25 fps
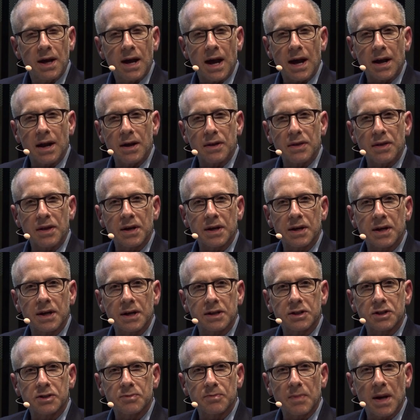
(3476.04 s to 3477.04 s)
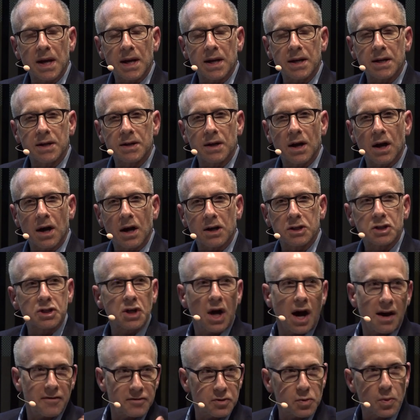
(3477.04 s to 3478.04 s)
and I think it's made uh,
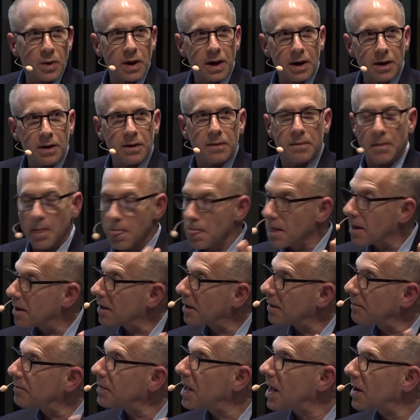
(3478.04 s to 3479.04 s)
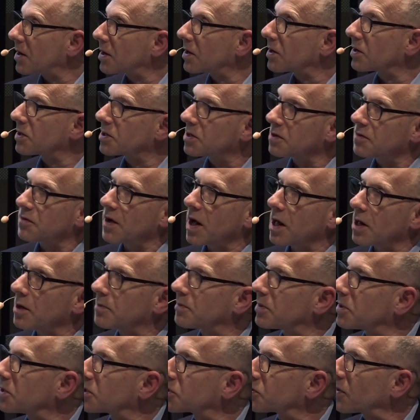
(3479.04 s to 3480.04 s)
software uh, better
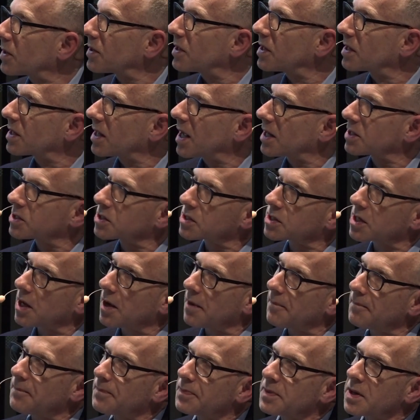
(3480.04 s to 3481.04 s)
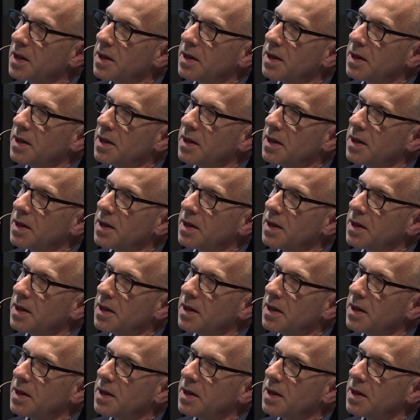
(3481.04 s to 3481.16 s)
developers. So I think that's um,